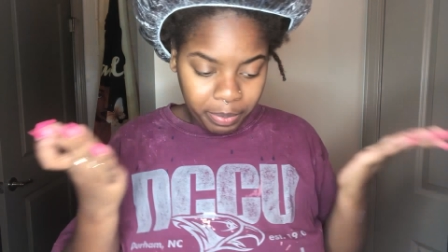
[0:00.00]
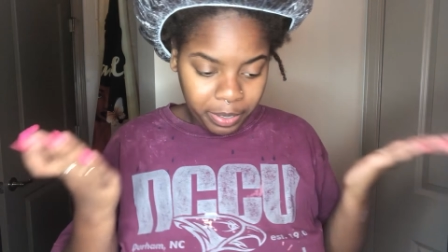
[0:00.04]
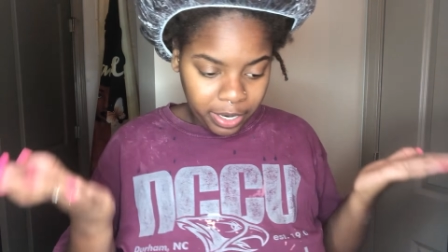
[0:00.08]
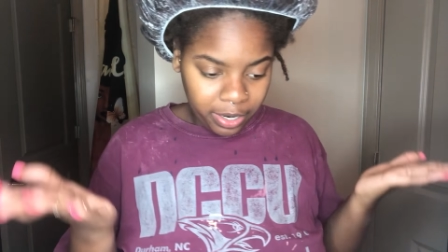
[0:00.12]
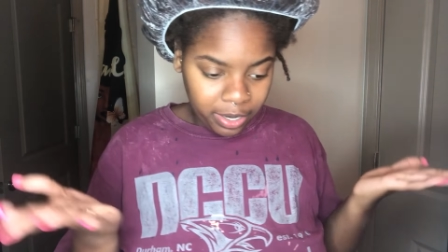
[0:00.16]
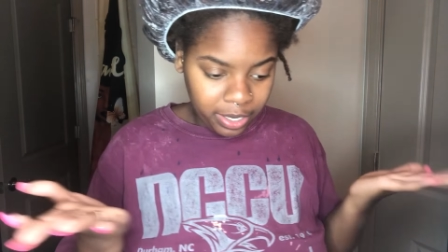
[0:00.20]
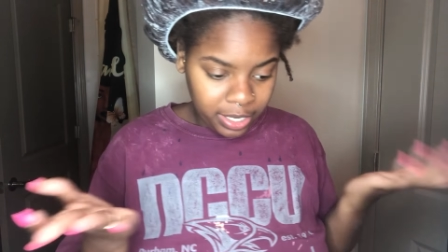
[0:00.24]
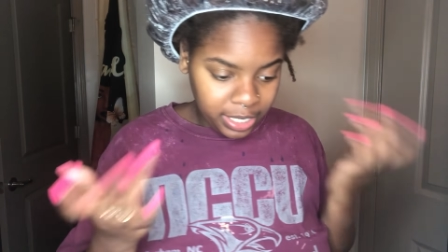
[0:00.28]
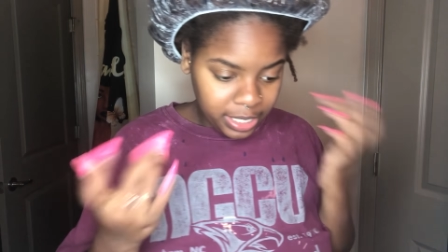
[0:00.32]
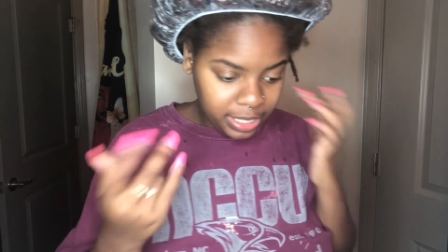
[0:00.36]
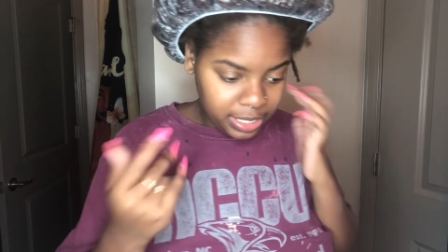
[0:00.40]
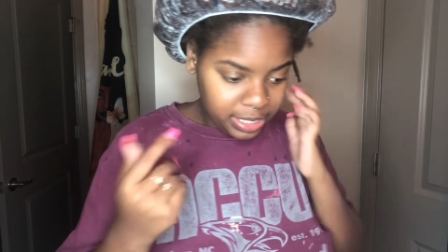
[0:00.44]
put
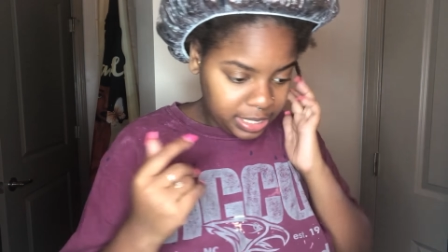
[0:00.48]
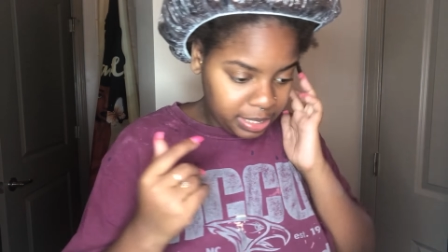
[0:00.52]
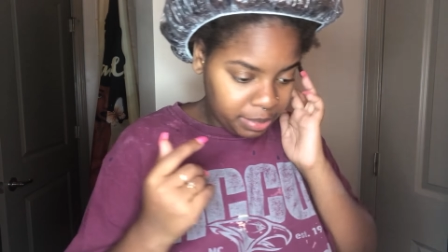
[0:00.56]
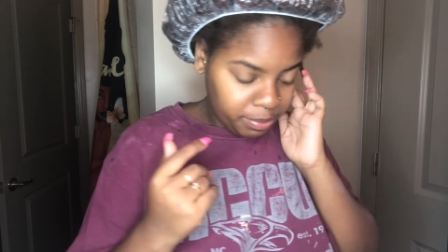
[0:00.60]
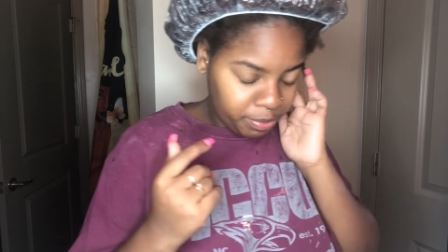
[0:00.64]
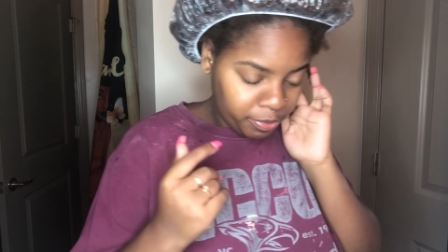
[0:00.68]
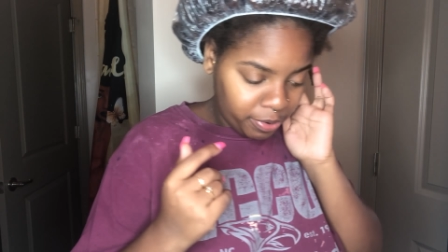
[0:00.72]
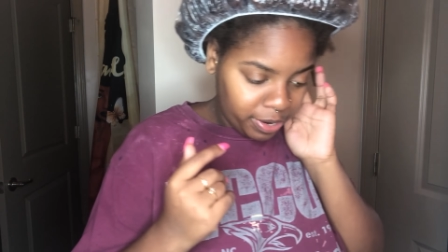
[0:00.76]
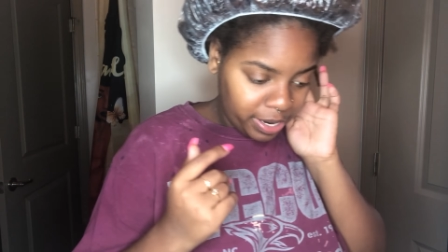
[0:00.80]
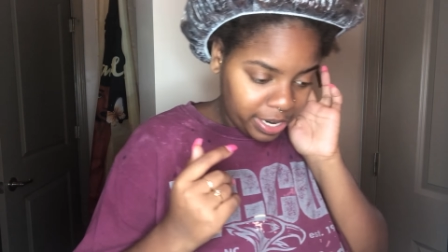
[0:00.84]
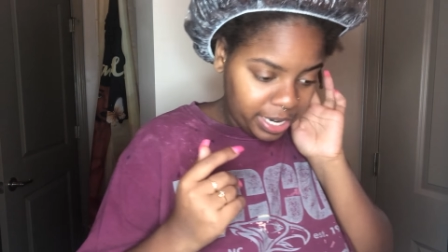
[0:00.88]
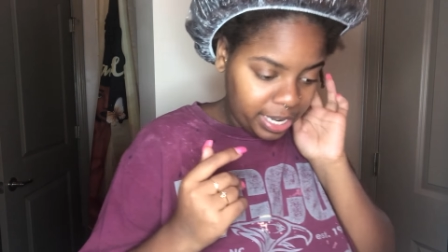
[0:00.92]
on the
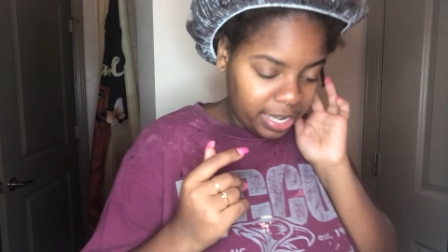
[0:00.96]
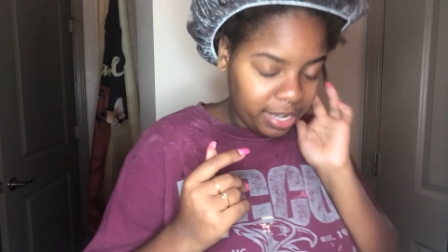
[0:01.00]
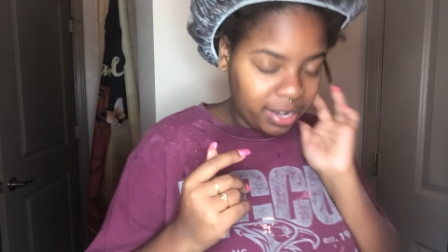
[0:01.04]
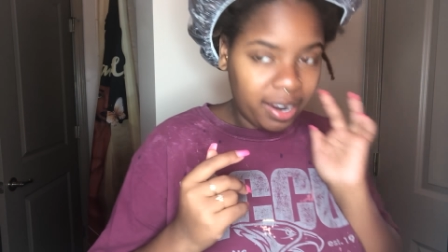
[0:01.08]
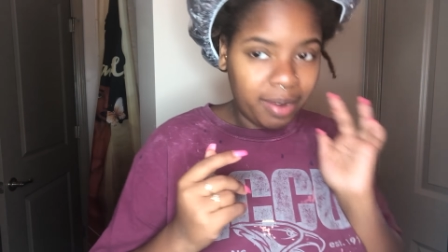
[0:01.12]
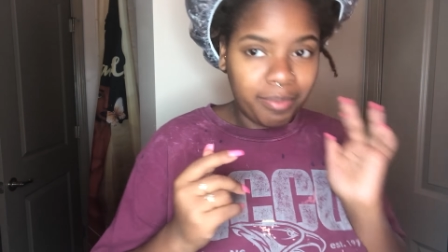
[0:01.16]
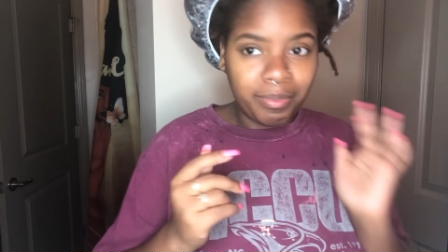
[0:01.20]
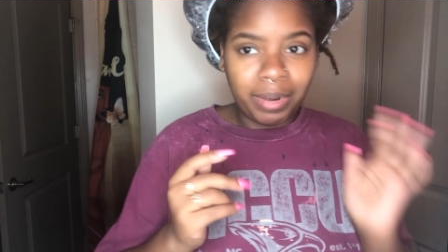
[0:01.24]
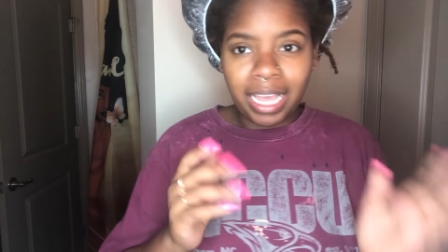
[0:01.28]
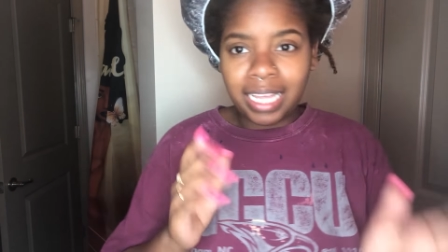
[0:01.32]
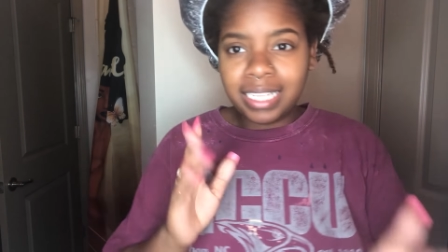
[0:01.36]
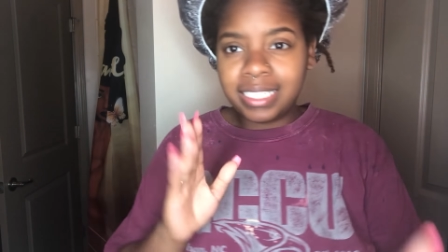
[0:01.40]
temporary color.
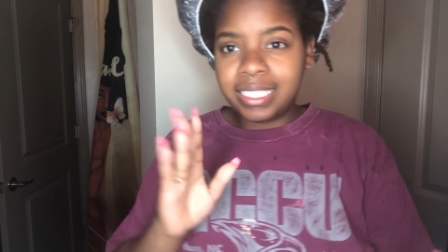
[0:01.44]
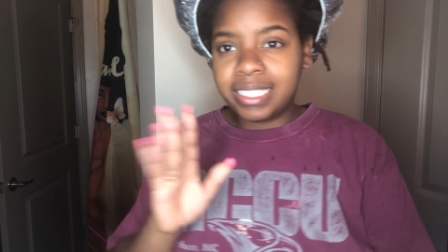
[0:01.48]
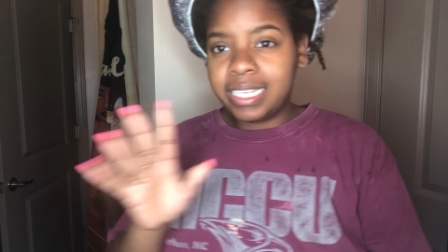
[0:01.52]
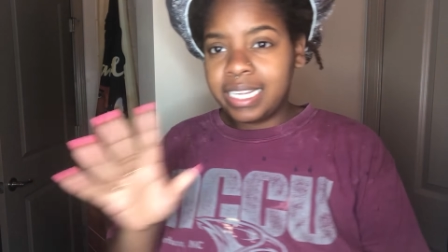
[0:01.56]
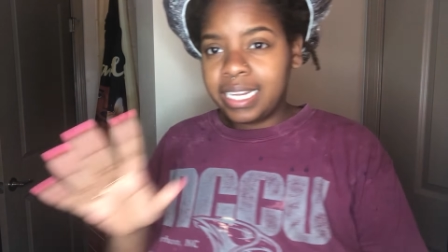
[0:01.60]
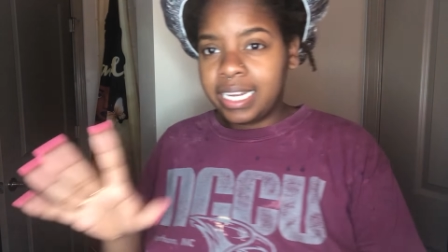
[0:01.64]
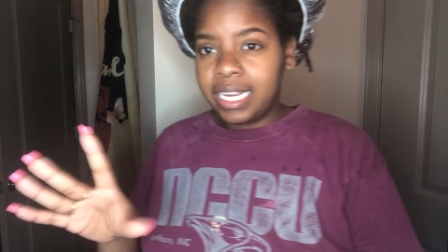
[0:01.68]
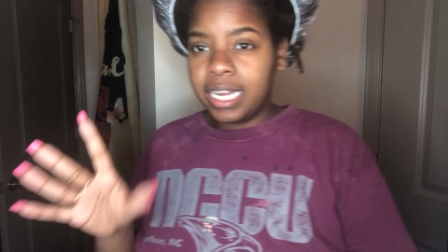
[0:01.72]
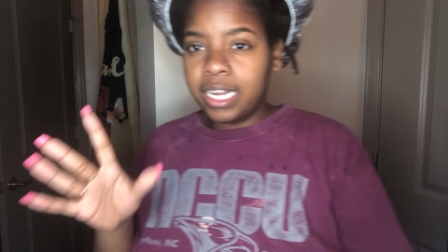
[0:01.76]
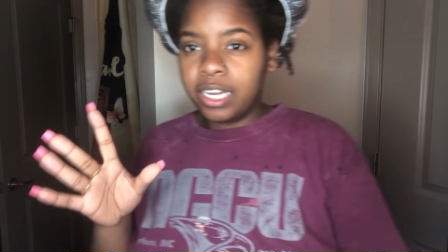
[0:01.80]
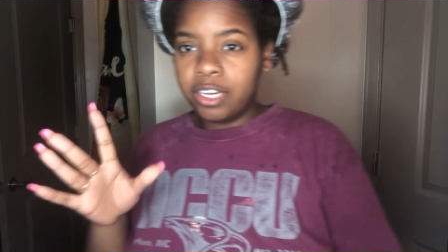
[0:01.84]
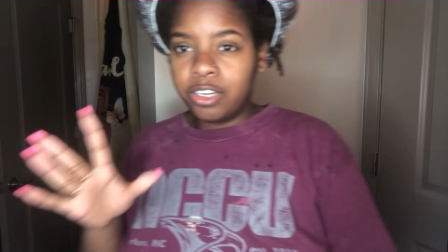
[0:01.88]
I'm not
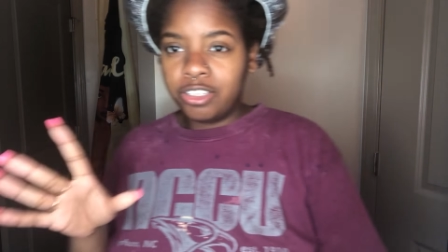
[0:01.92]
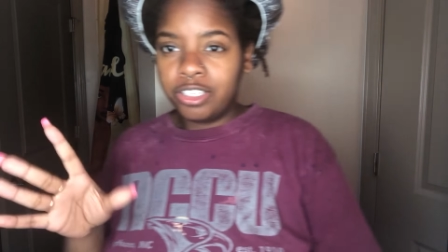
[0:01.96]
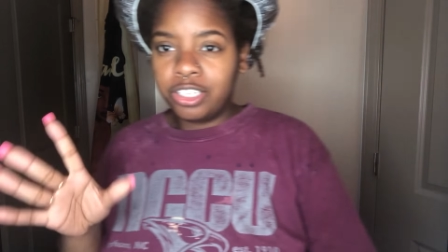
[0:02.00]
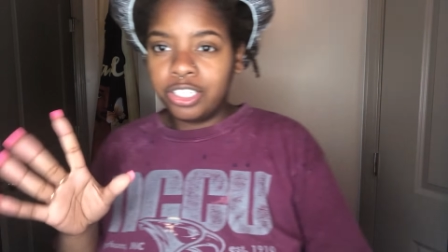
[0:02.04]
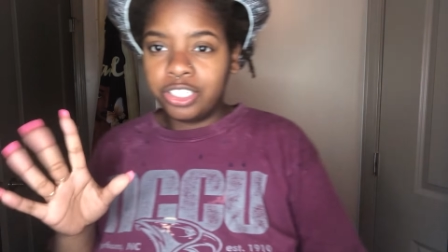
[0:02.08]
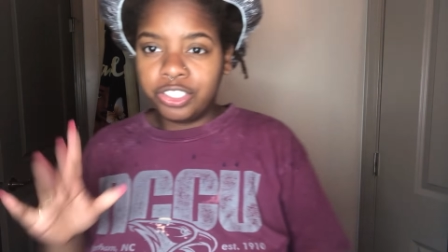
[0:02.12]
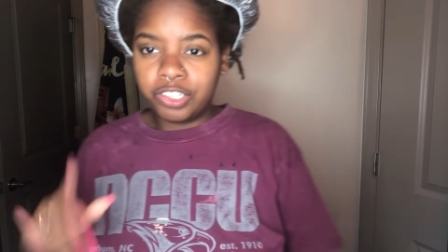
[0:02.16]
sitting under the